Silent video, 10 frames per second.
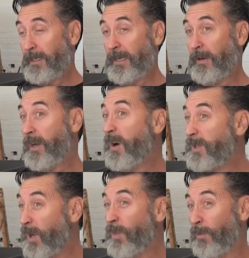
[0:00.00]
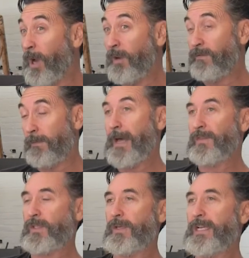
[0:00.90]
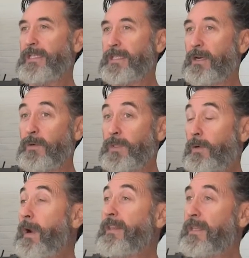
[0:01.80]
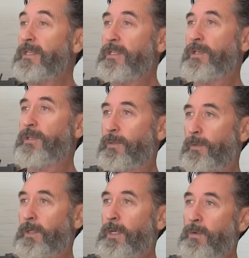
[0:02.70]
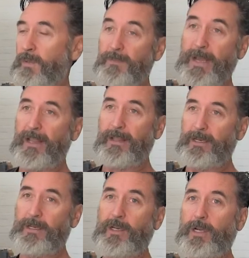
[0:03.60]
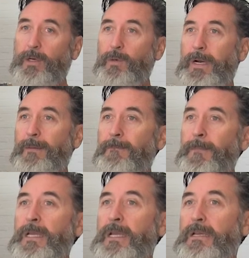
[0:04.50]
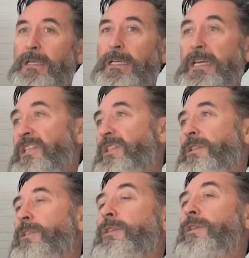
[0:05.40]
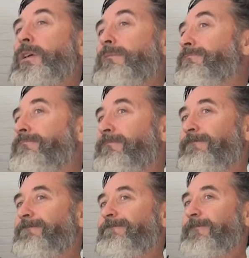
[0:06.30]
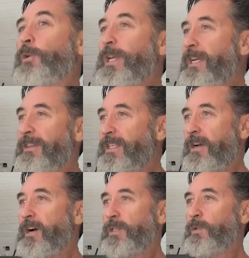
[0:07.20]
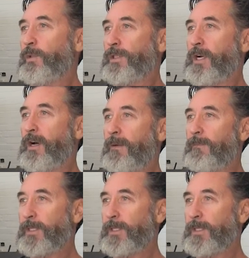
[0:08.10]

You know, and I was on the road for months on end. So it was a great thing to do. It was better than, you know, just, you know, looking at the sights all the time.